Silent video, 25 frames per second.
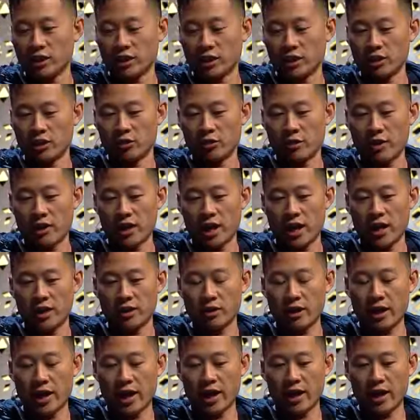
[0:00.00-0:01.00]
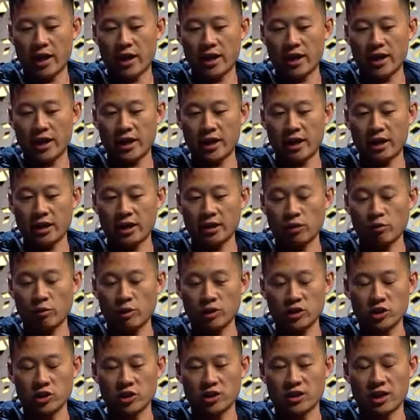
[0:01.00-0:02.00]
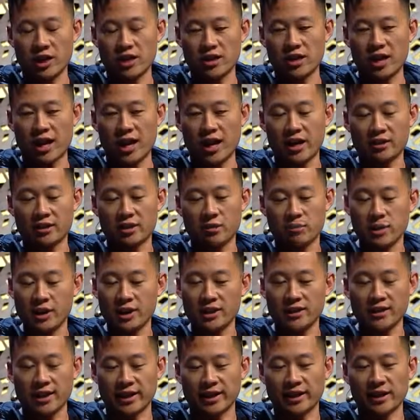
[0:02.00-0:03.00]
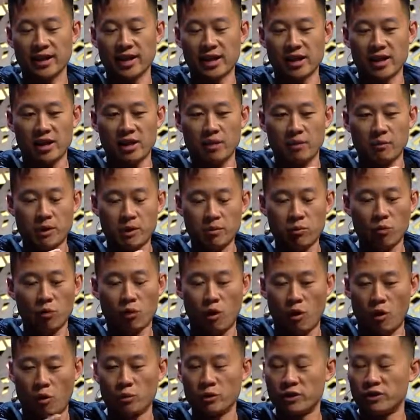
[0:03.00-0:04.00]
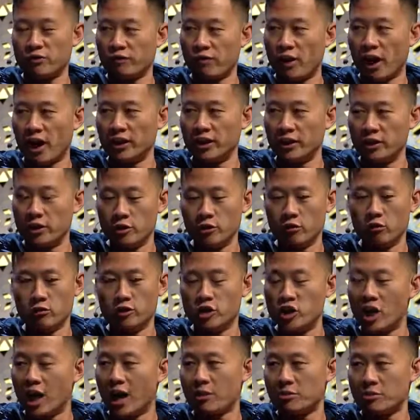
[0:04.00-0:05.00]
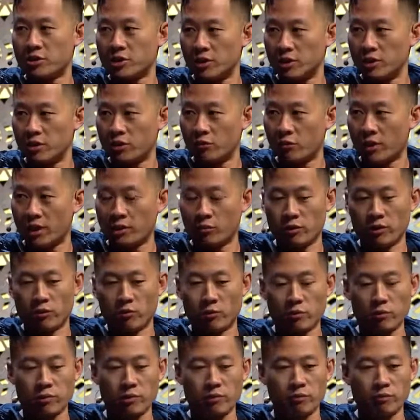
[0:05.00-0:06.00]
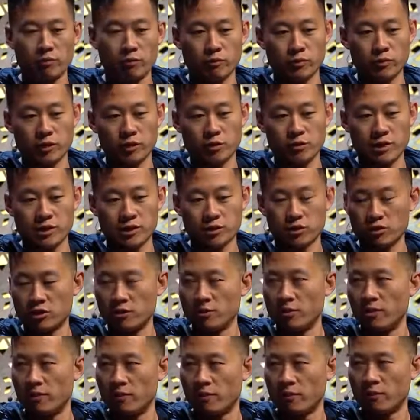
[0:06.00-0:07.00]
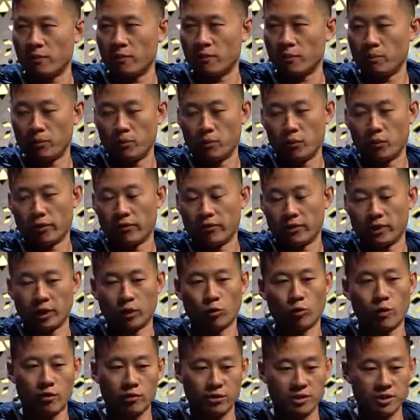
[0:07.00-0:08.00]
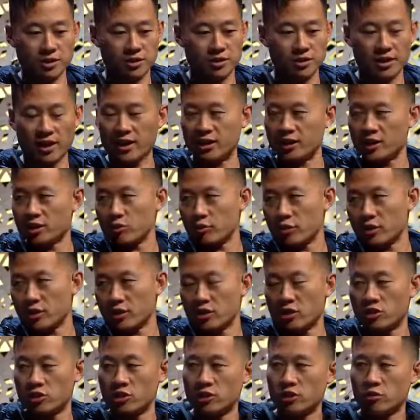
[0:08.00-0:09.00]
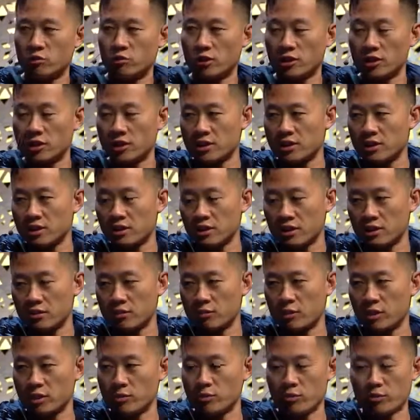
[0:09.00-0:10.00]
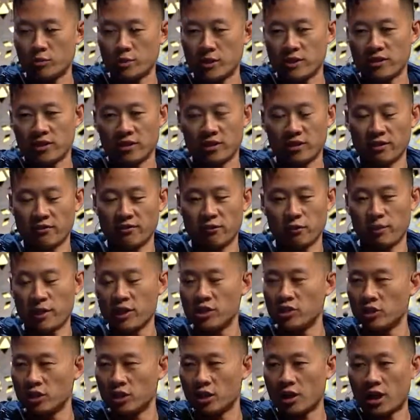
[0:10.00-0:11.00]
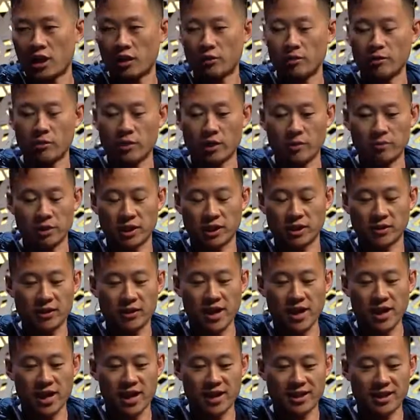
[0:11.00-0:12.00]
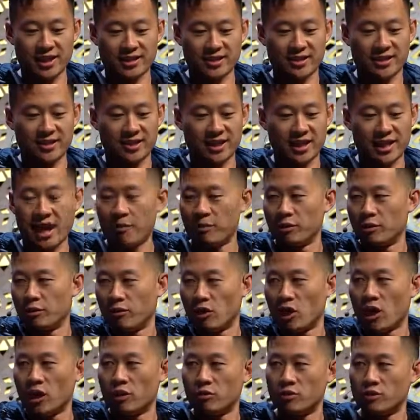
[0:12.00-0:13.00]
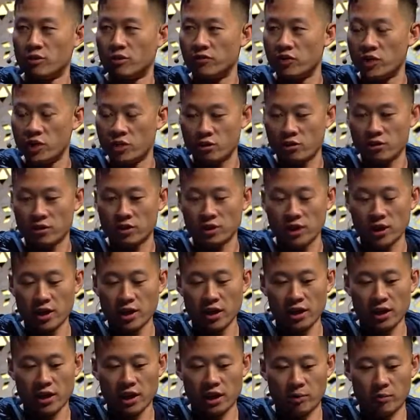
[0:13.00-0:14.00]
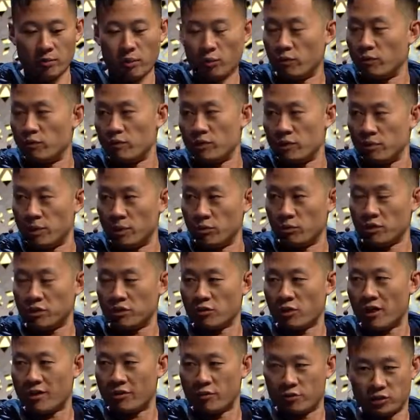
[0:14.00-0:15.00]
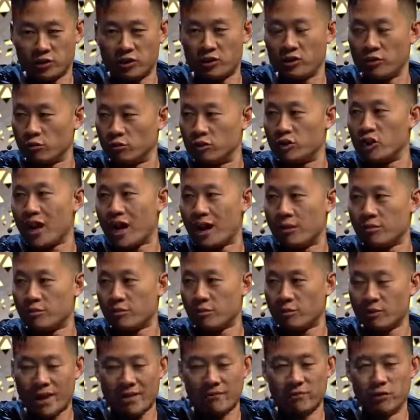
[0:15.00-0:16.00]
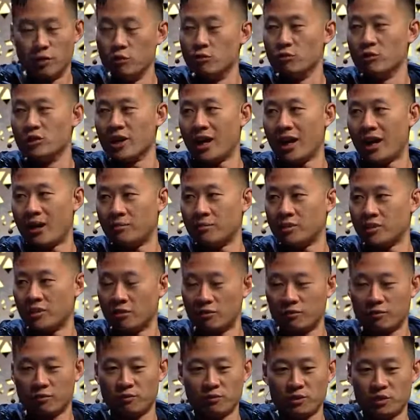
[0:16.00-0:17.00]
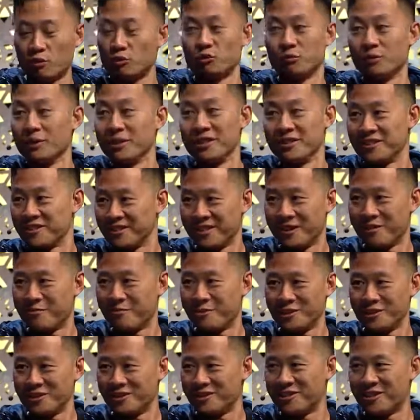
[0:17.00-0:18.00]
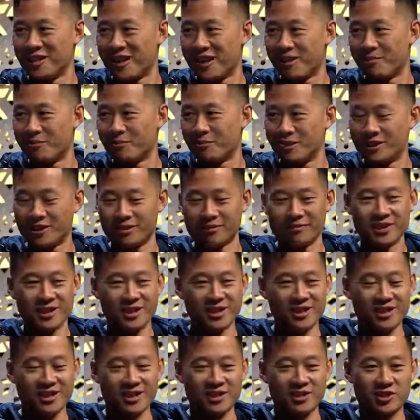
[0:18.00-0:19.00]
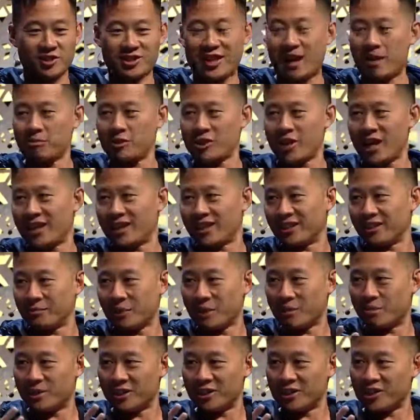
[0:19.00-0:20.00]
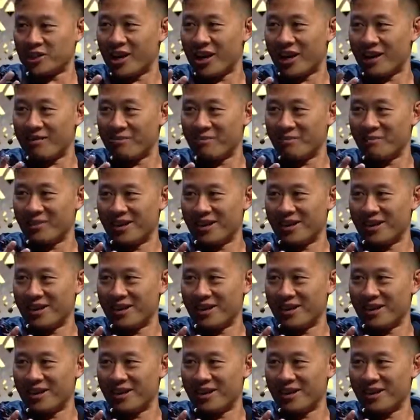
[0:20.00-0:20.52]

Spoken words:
and the question is not, to me, it's like people will always find new jobs to do, right? U.S. used to be more of an agrarian society, it's transitioned to one that's much more based on an information economy, right? And that happened over hundreds of years, but people there's still jobs, or we have new jobs. Social media celebrity is a job, right? Mm-hmm. Snapchatting might be a job,